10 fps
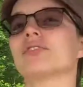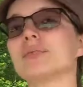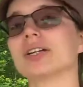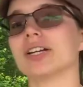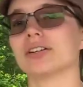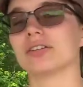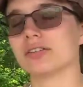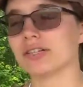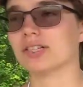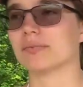For
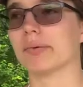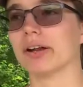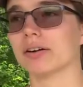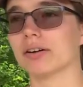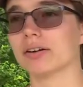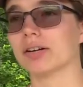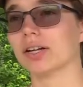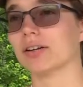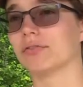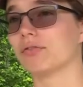beginners, it's better
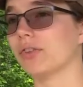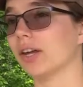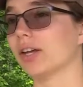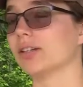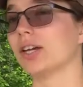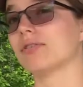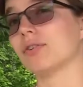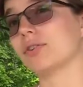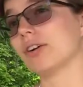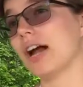if they take
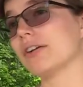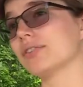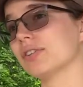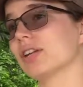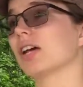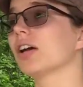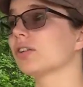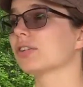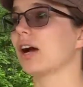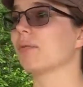photographs.
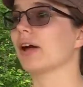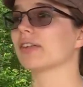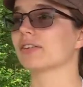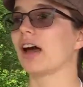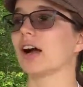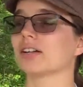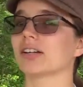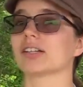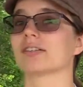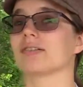That way they're not
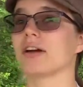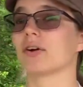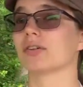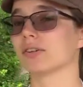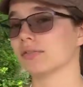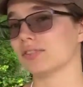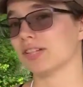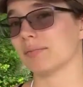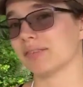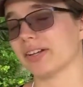collecting 500 of the
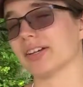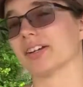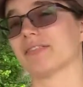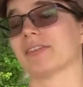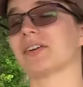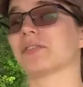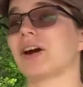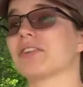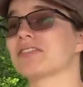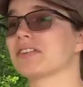same thing if they don't know how
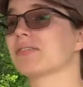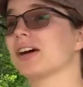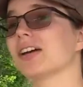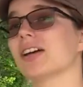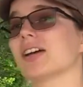to identify.